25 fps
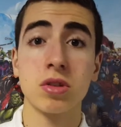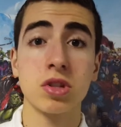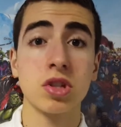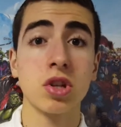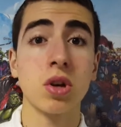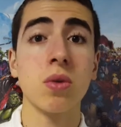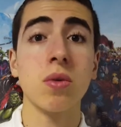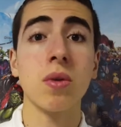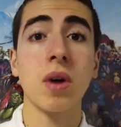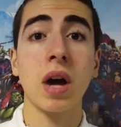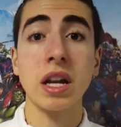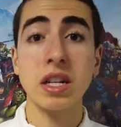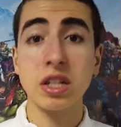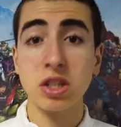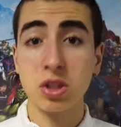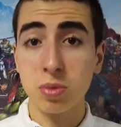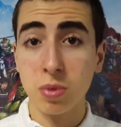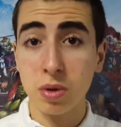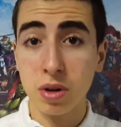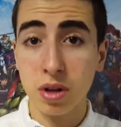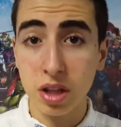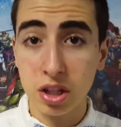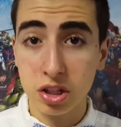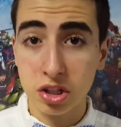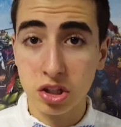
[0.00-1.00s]
So I just
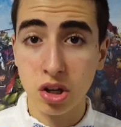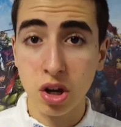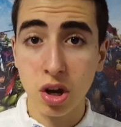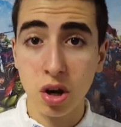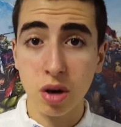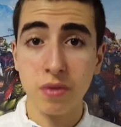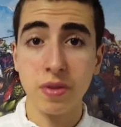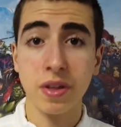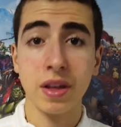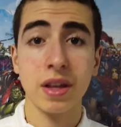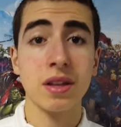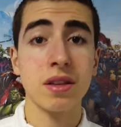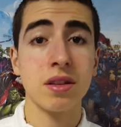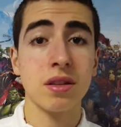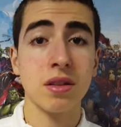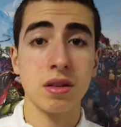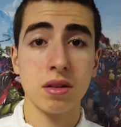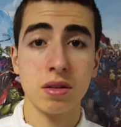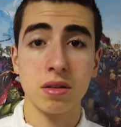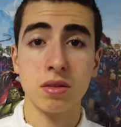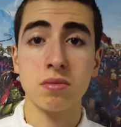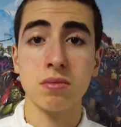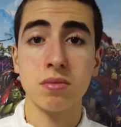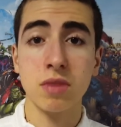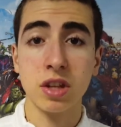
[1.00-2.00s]
want to let you go that
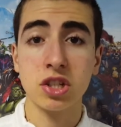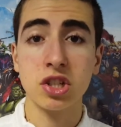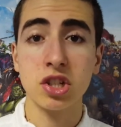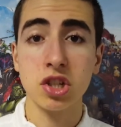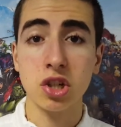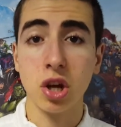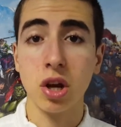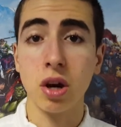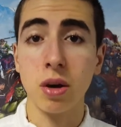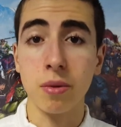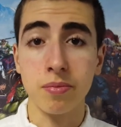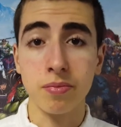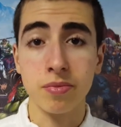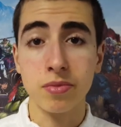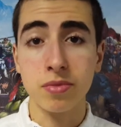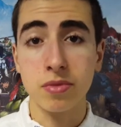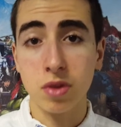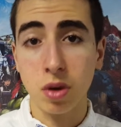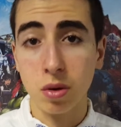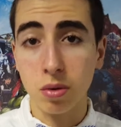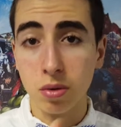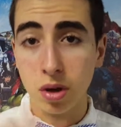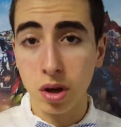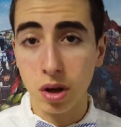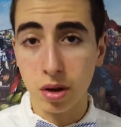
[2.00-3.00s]
uh, let you know.
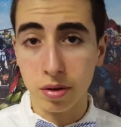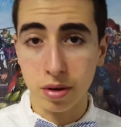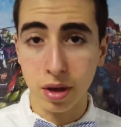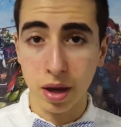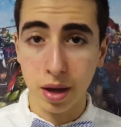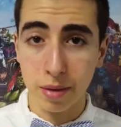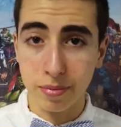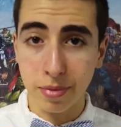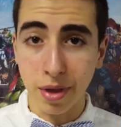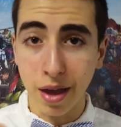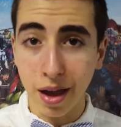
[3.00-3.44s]
Don't go yet.